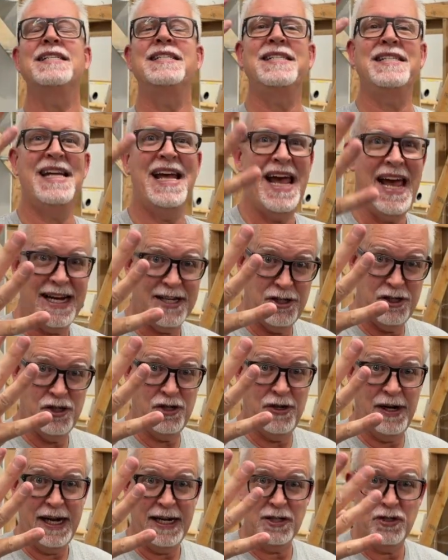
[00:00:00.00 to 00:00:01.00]

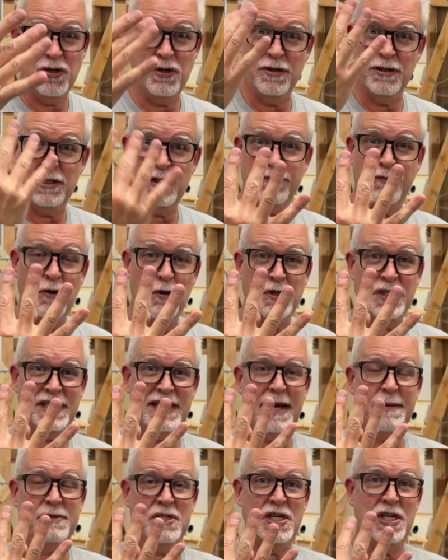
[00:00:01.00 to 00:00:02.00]
texturing. So there's 4
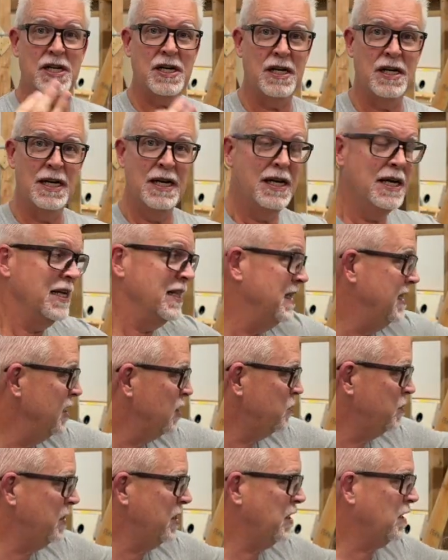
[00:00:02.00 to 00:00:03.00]
steps here.
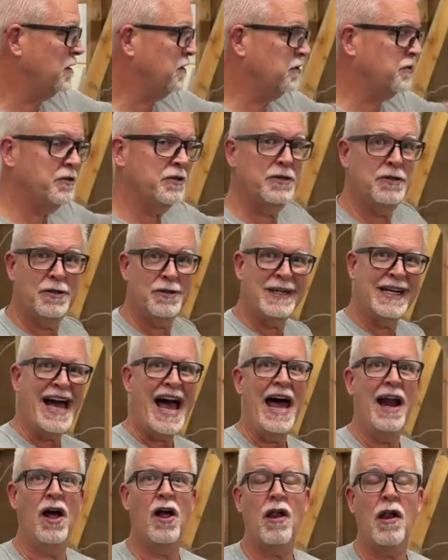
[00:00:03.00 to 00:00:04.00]
This particular crew
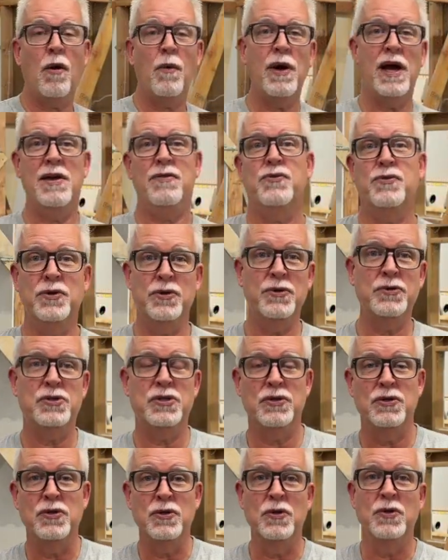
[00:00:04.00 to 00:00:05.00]
got all the way through
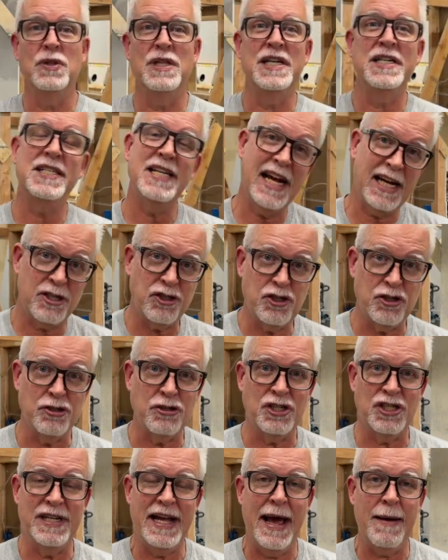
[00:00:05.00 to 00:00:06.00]
to the texture
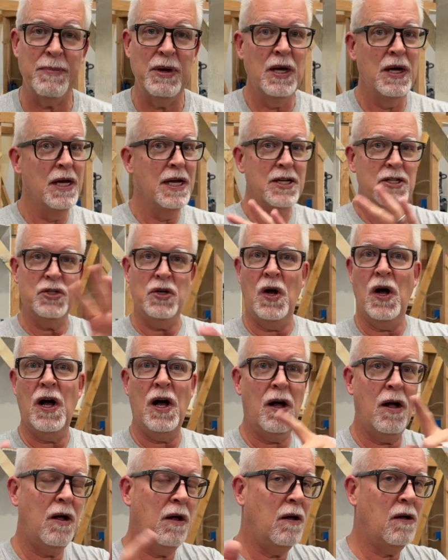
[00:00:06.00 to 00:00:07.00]
step. So
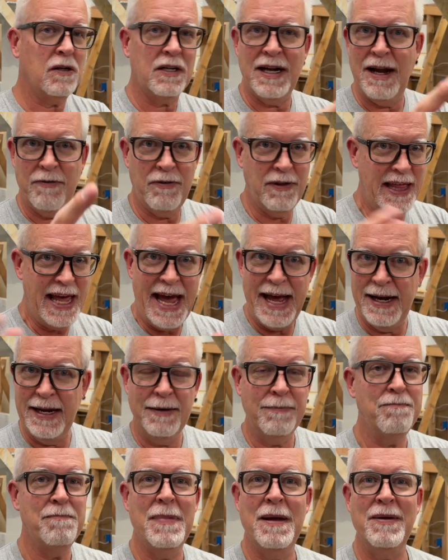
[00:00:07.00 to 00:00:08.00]
I'll cover
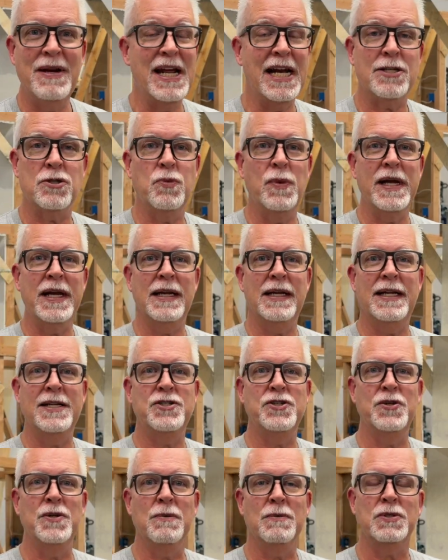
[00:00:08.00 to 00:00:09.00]
that maybe next week and
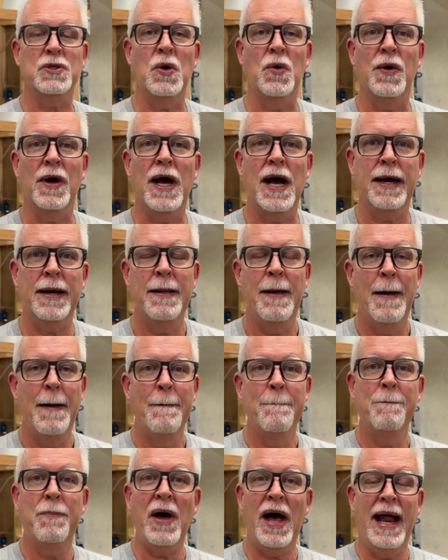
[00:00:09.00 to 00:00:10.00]
let you know what's going on.
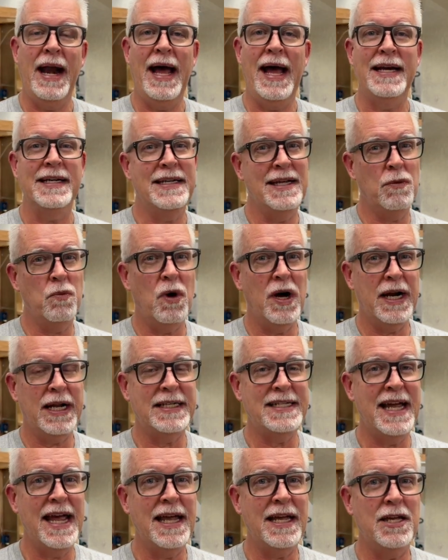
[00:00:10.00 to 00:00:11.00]
But I did want to
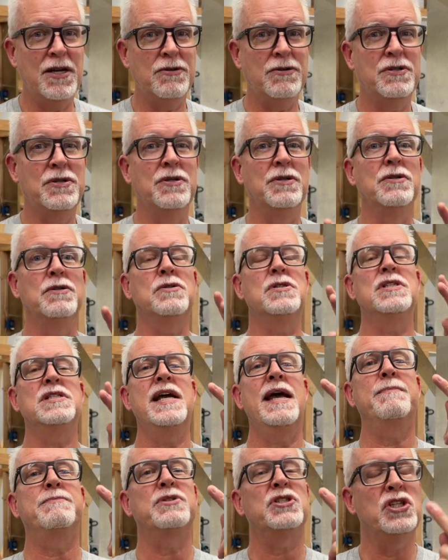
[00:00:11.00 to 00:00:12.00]
take you to
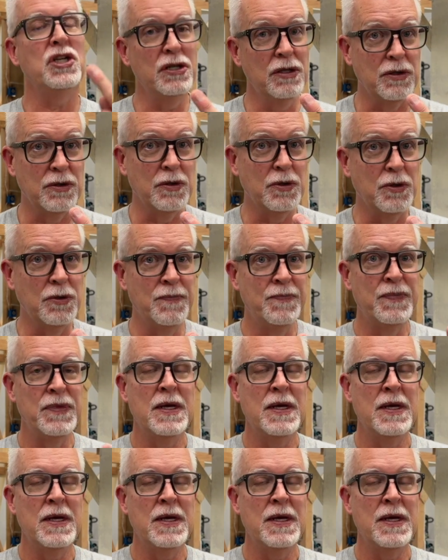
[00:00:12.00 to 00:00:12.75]
step 2